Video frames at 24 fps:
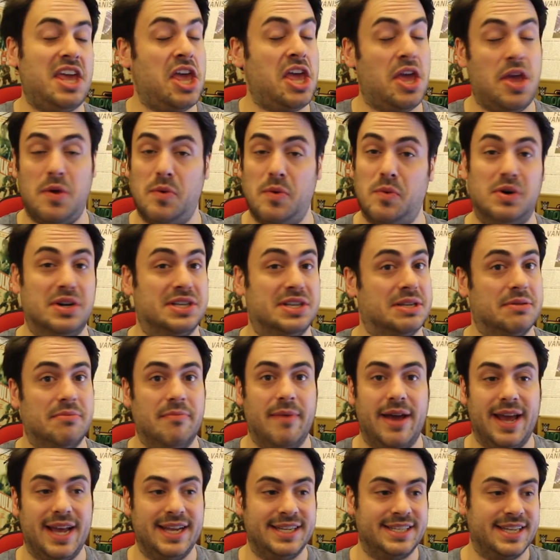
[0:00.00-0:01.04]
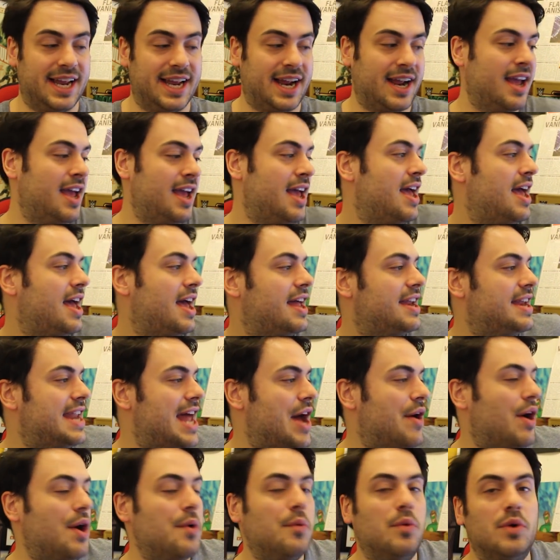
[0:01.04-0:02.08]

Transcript: it was amazing. Now I